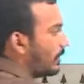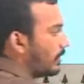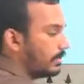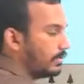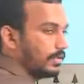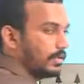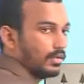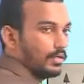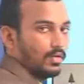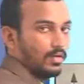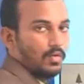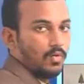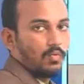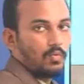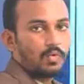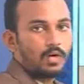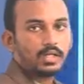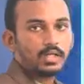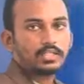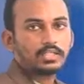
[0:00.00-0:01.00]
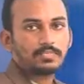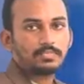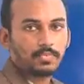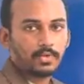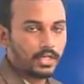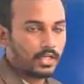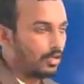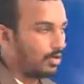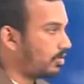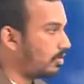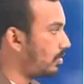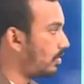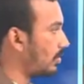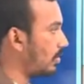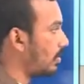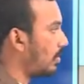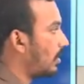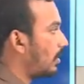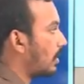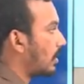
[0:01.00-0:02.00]
what is preload? The
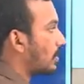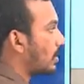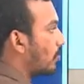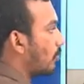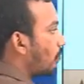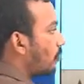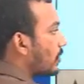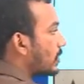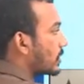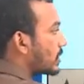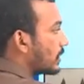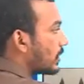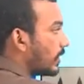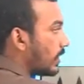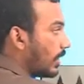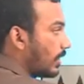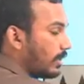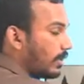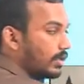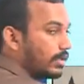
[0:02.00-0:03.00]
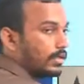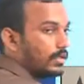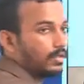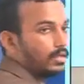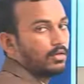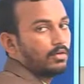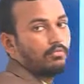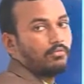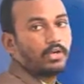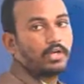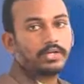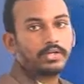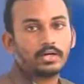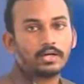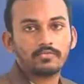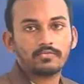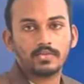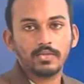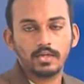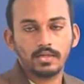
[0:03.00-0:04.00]
original weight of the
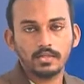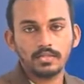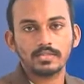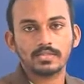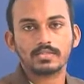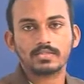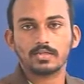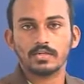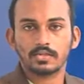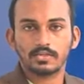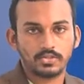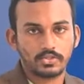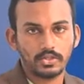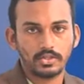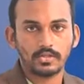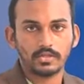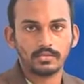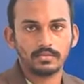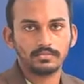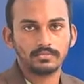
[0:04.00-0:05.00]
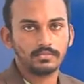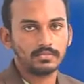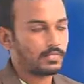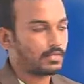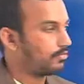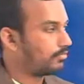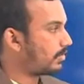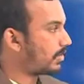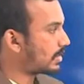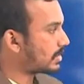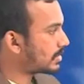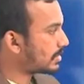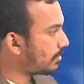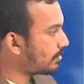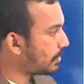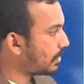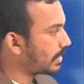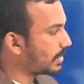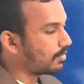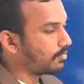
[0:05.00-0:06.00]
structure. For example, the
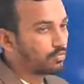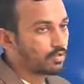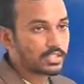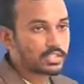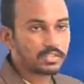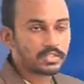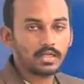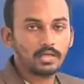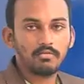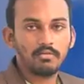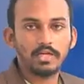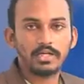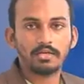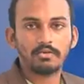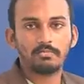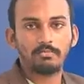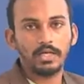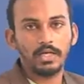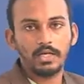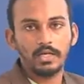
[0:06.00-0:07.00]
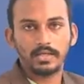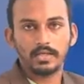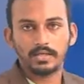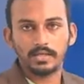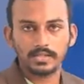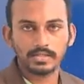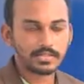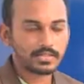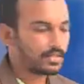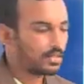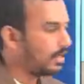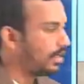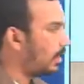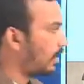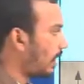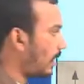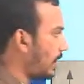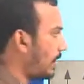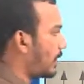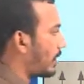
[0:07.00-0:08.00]
original weight of building is 100
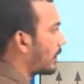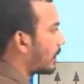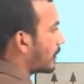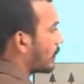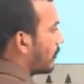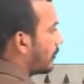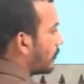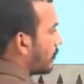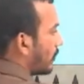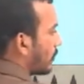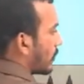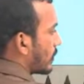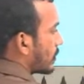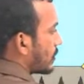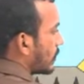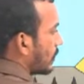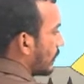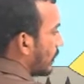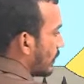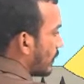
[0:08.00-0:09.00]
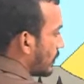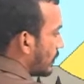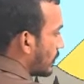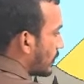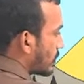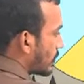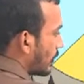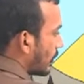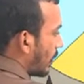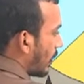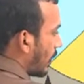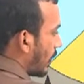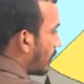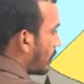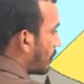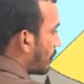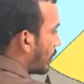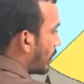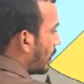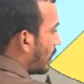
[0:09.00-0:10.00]
kilonewtons. This preload
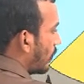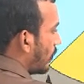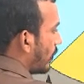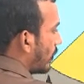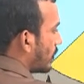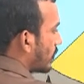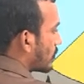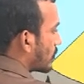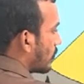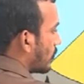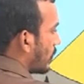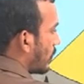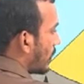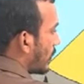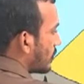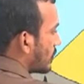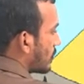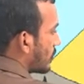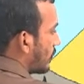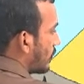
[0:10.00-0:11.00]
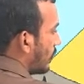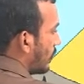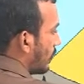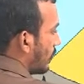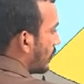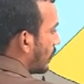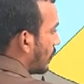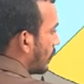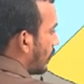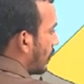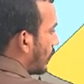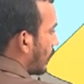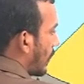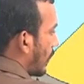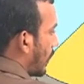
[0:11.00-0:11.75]
is known as 100